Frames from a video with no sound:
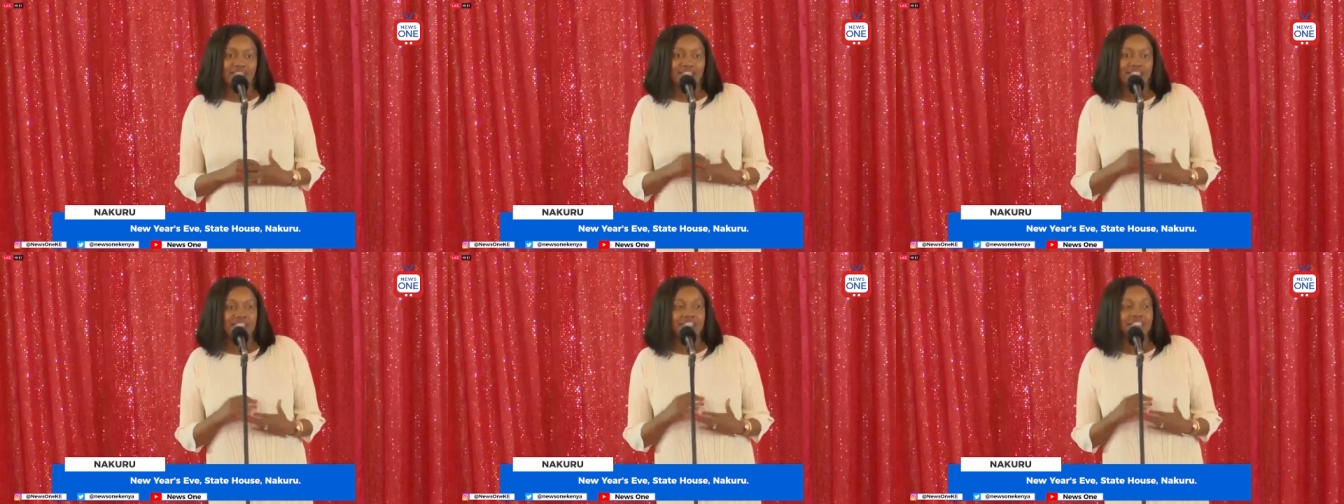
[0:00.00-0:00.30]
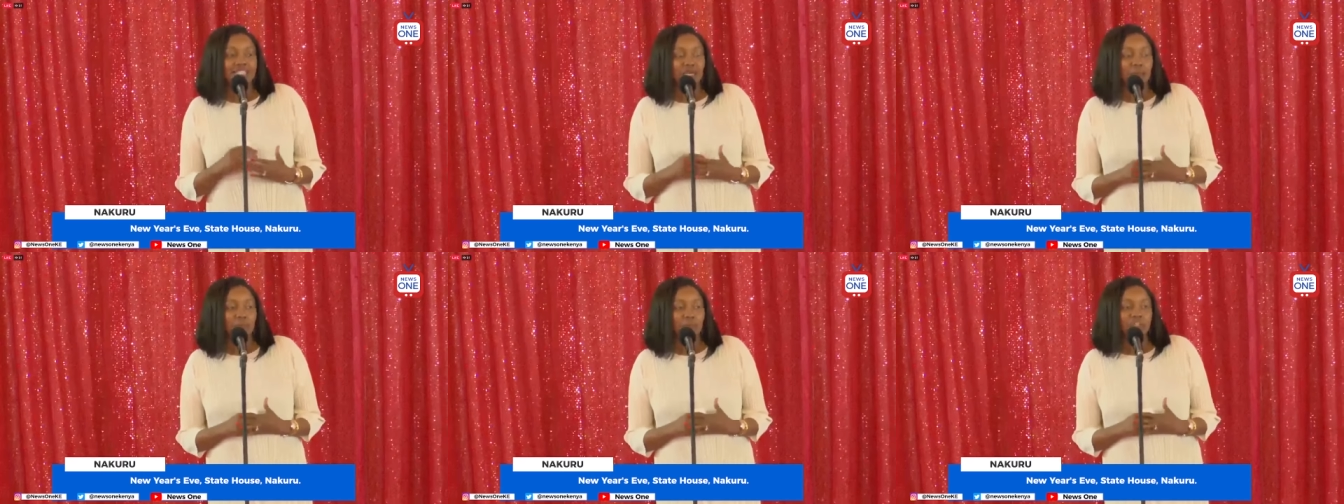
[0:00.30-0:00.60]

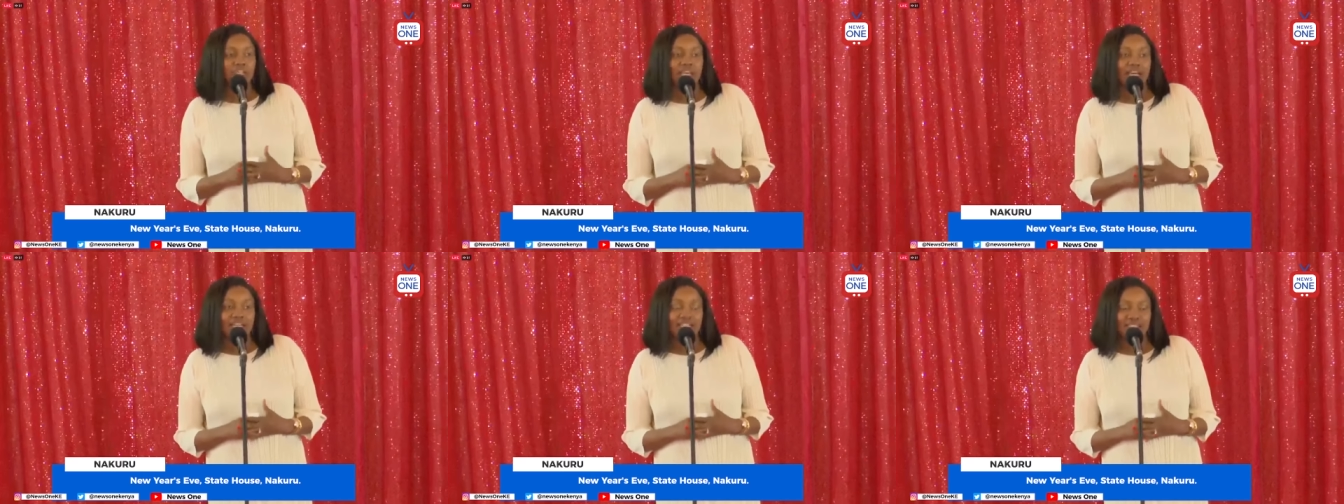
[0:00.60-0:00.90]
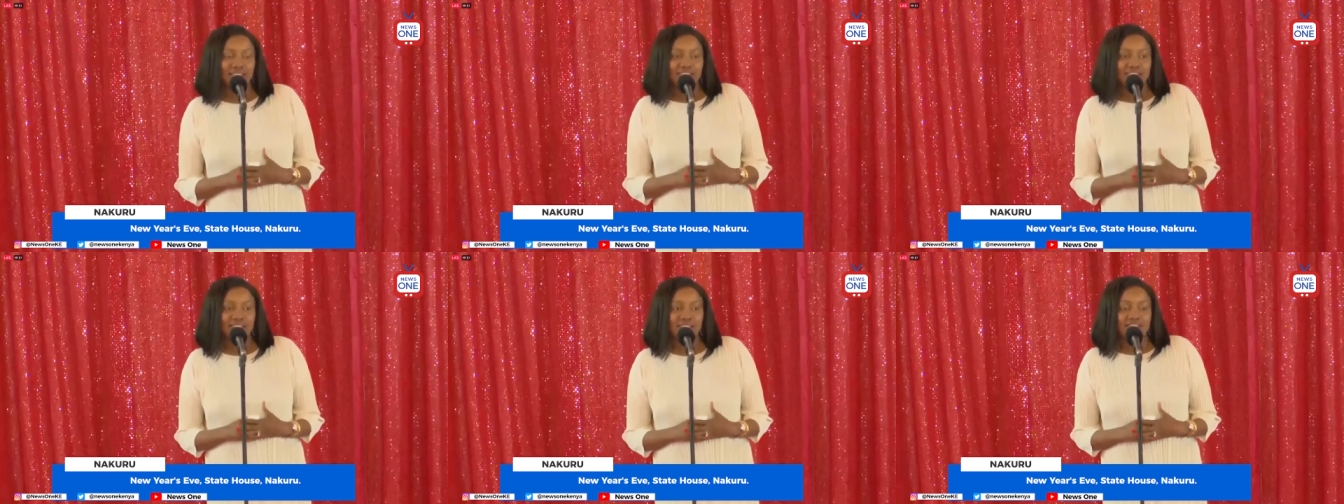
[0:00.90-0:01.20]

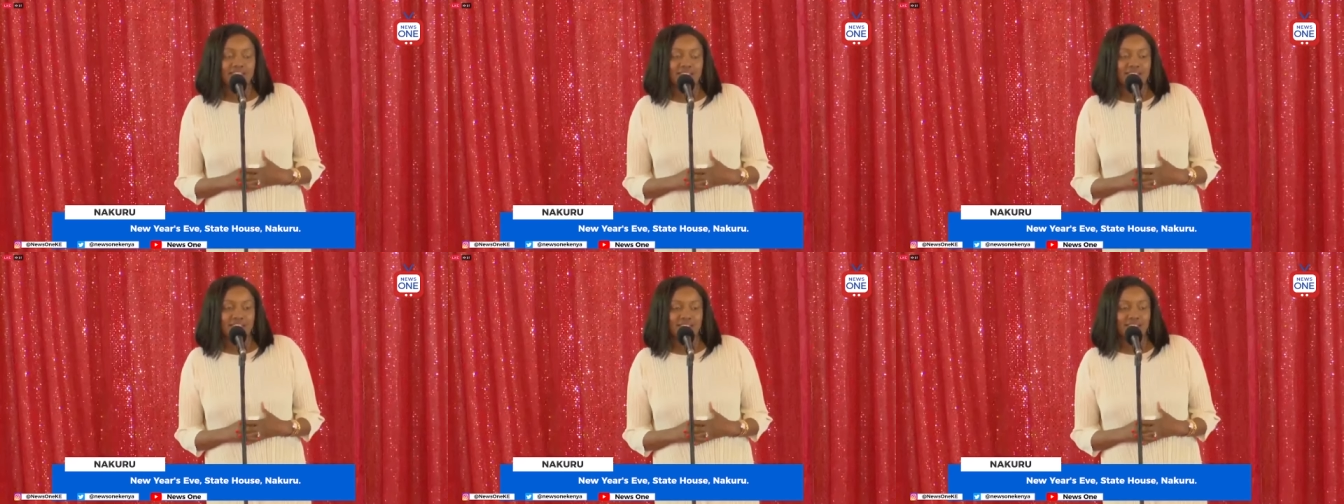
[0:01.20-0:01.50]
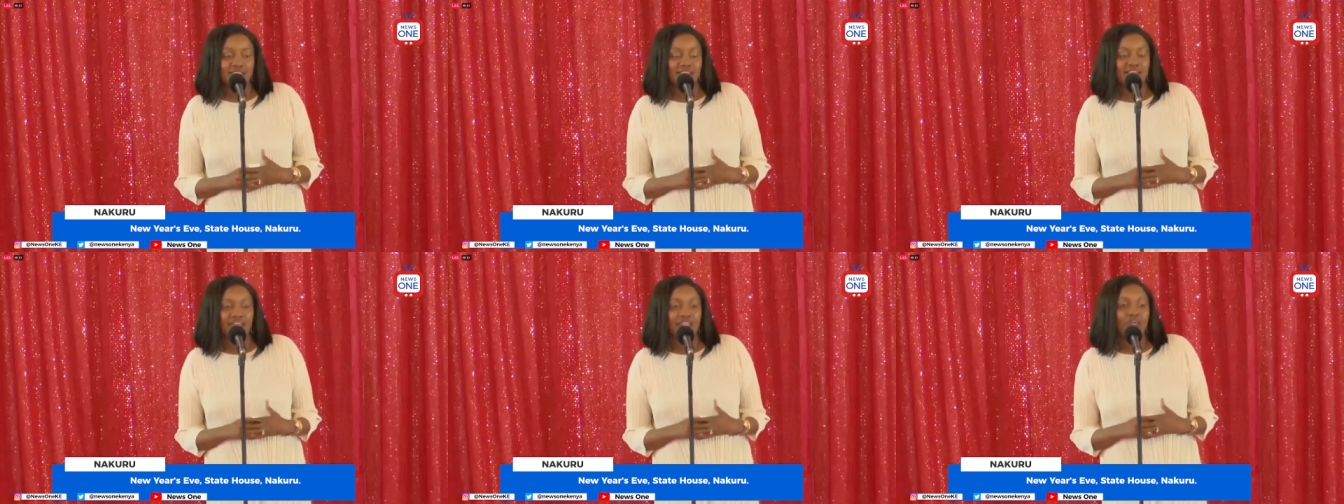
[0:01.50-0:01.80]
stabilized
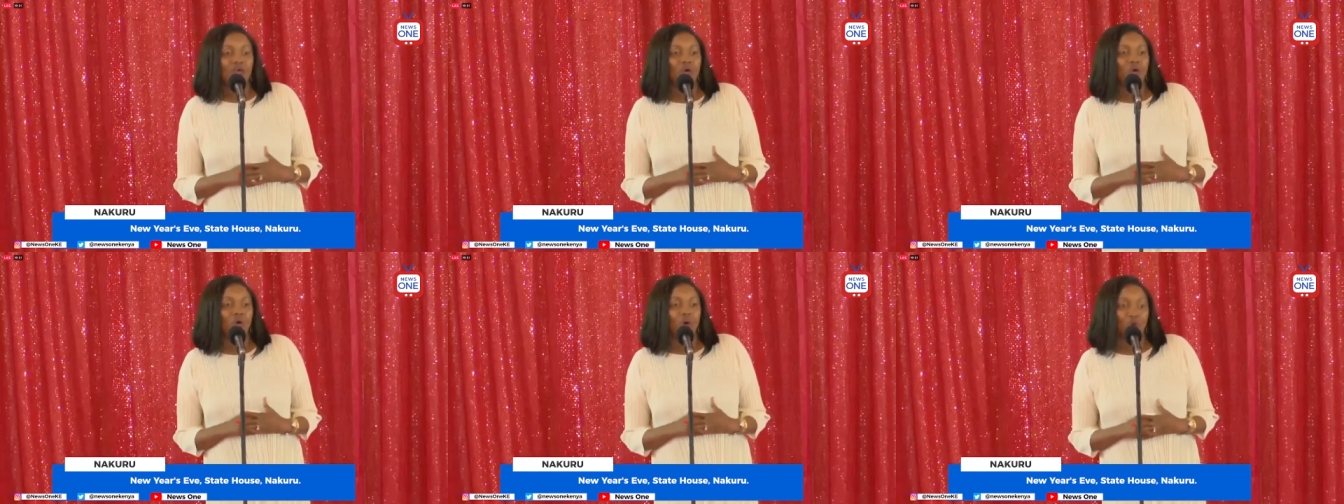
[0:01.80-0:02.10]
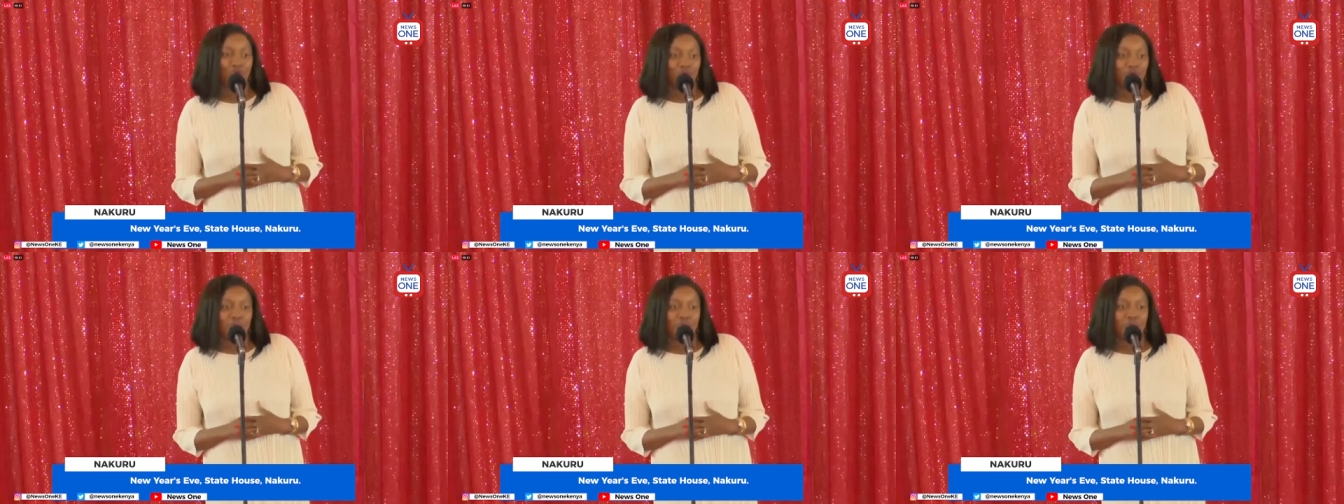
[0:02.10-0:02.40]
the
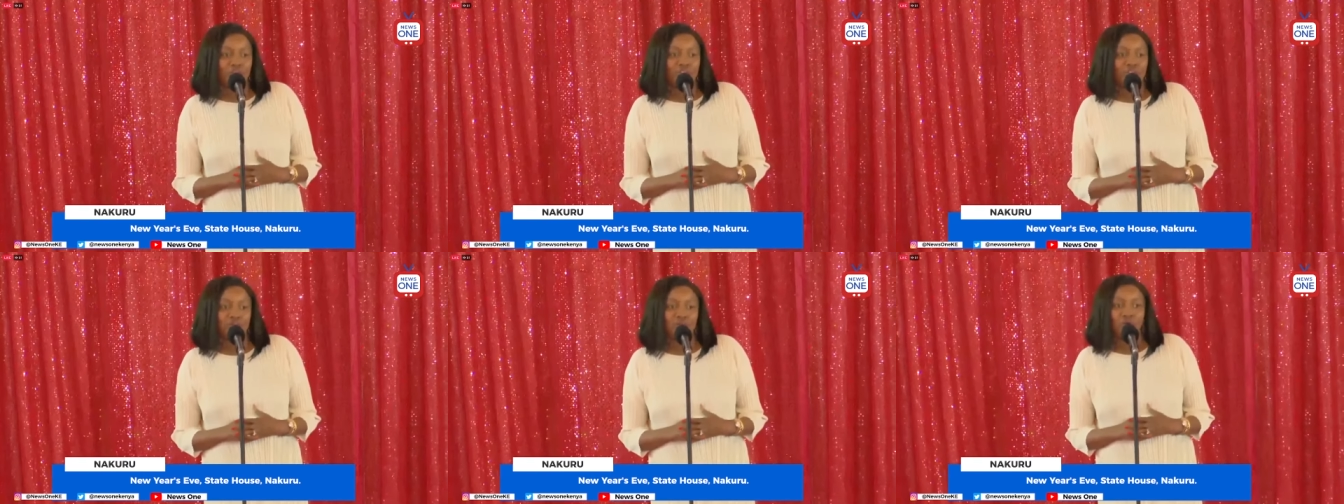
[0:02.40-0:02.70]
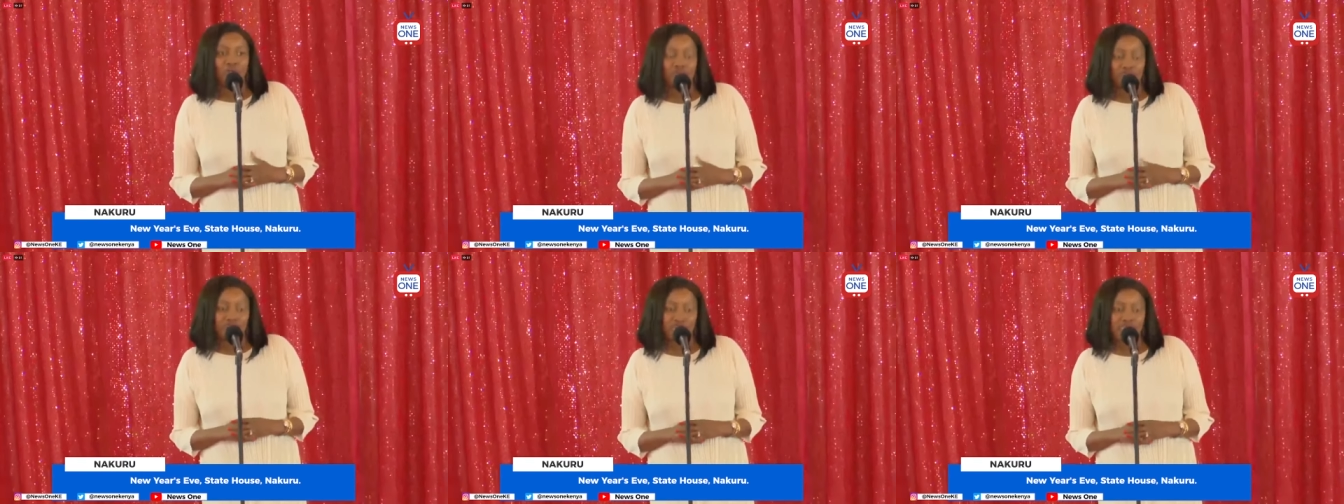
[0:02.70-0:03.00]
economy
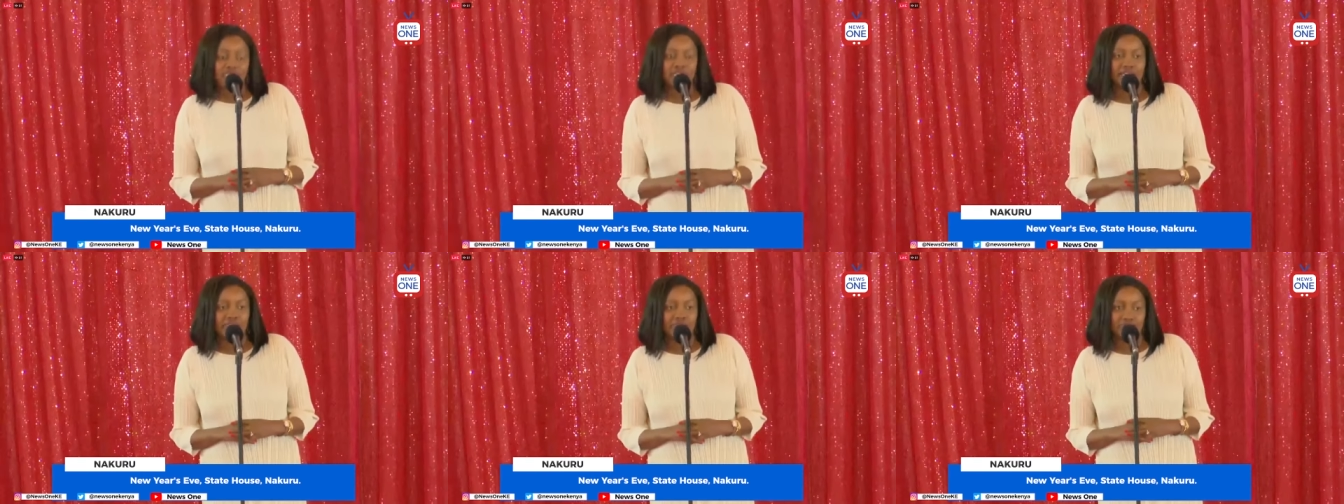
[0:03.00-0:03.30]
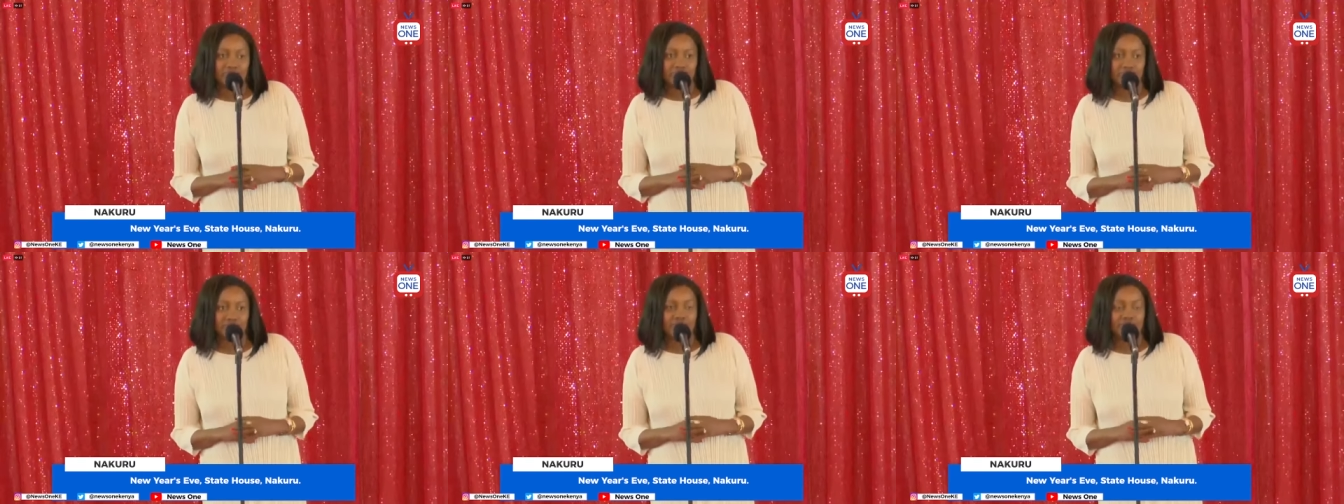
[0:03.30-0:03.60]
of this
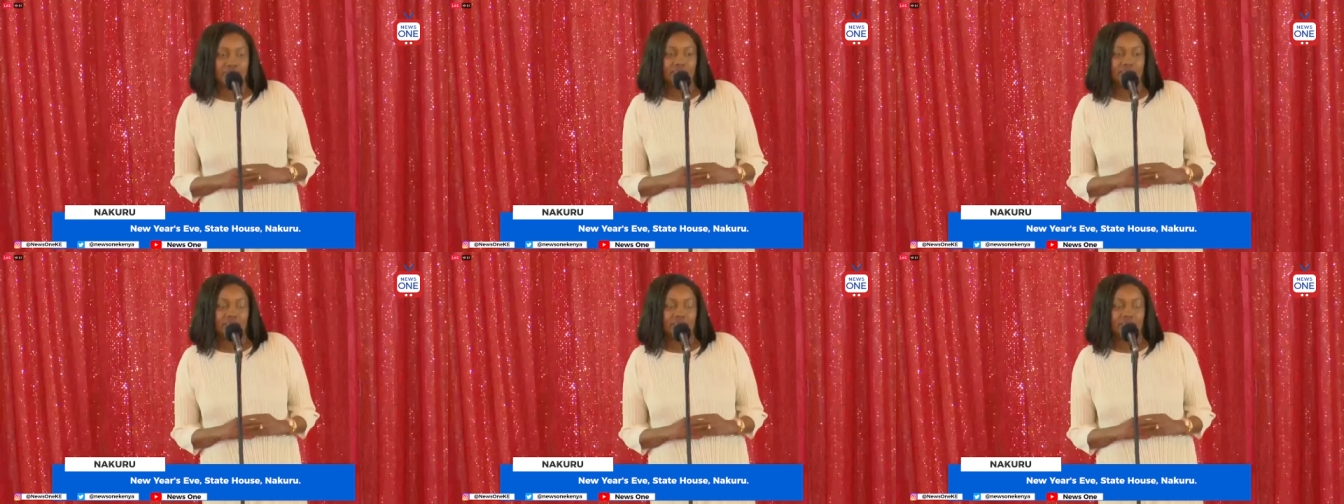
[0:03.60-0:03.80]
country.